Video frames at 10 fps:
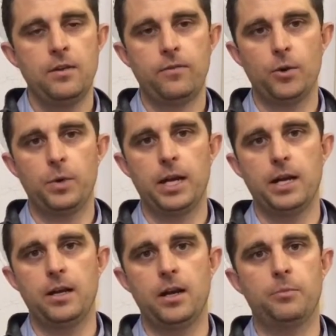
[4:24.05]
for
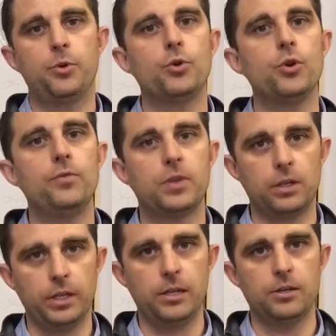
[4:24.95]
uh, approved
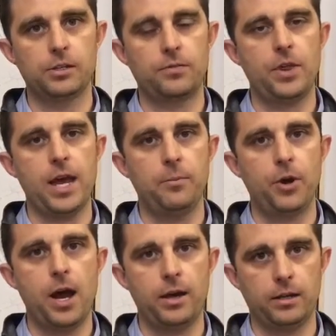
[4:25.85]
cleaners for that
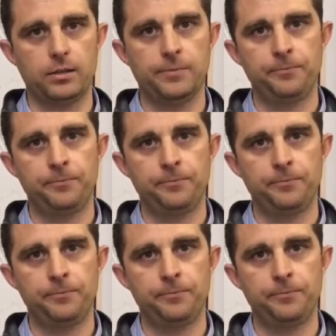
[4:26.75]
product.